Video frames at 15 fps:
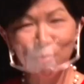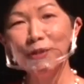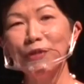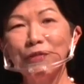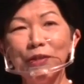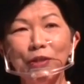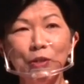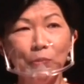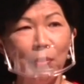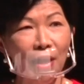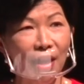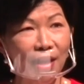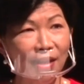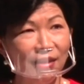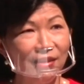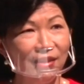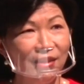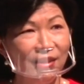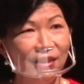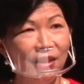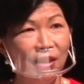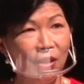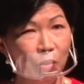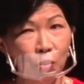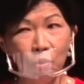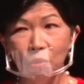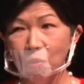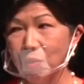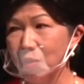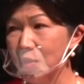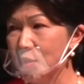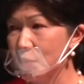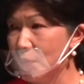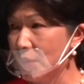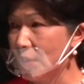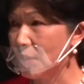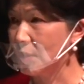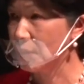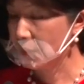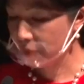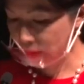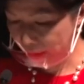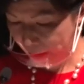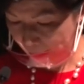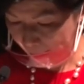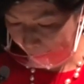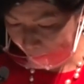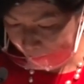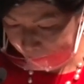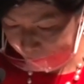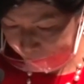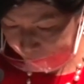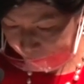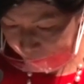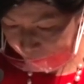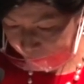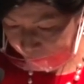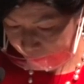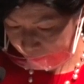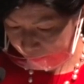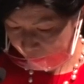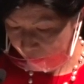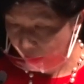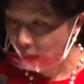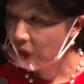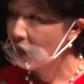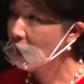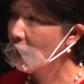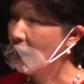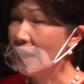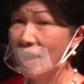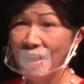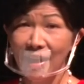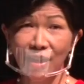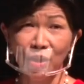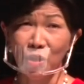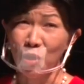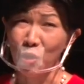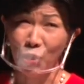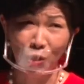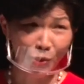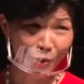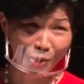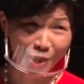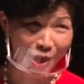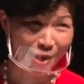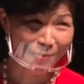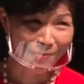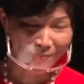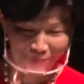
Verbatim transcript: move to Japan in order to be with him. I had no job,